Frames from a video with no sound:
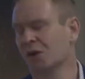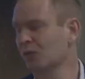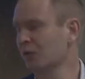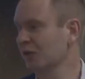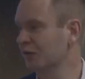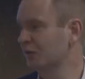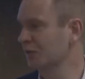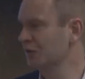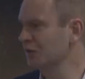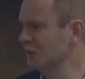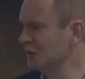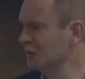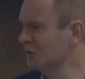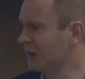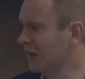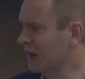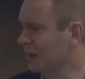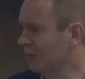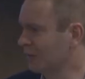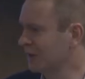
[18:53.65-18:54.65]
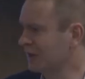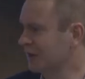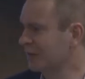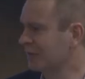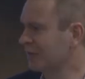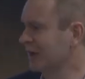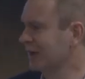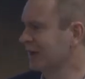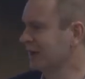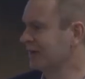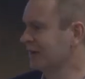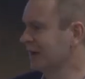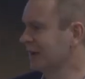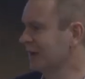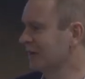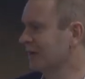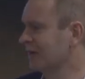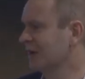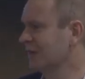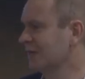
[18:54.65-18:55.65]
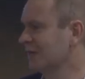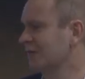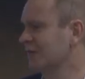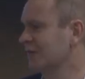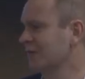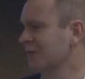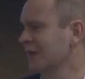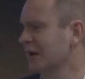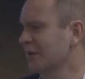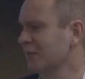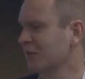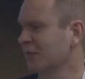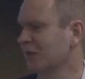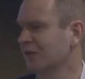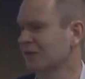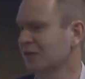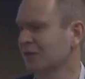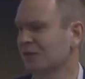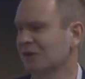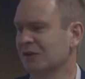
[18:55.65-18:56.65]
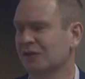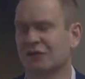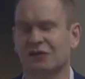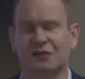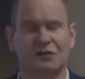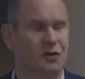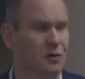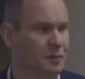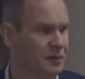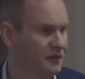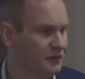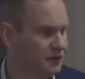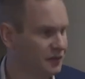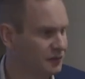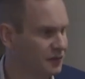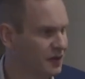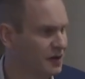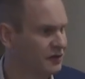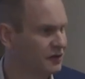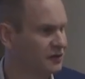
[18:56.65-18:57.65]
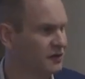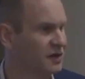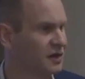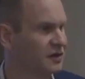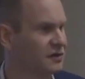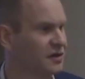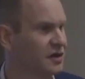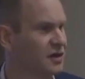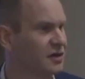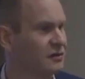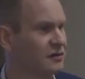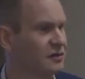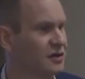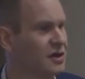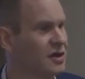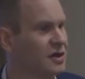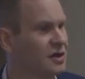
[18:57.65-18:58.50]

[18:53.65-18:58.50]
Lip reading: Once we knew that, we could break it down, and actually from that point instead we could stop it from registering itself.